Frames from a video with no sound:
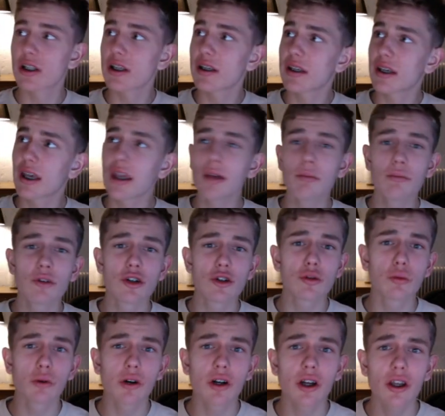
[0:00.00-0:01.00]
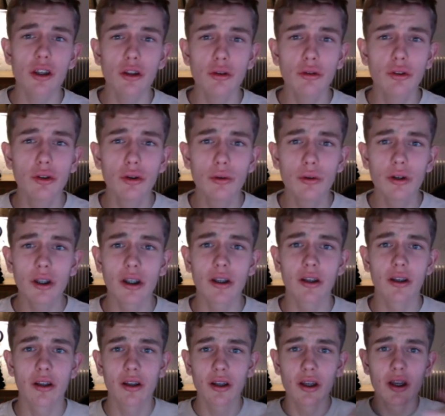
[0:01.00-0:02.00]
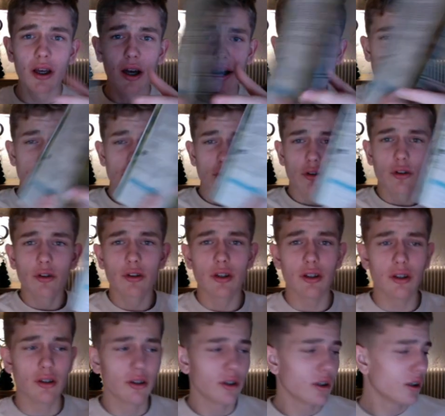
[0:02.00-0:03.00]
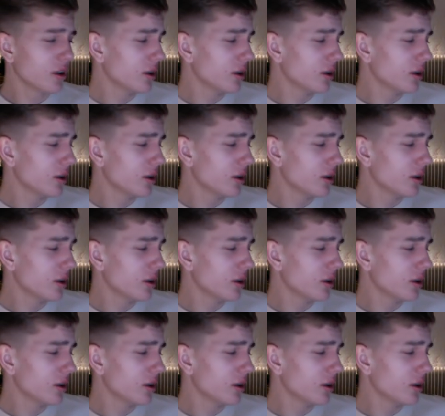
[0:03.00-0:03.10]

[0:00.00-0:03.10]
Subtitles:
Like Cambridge, what are you doing? I'm sorry.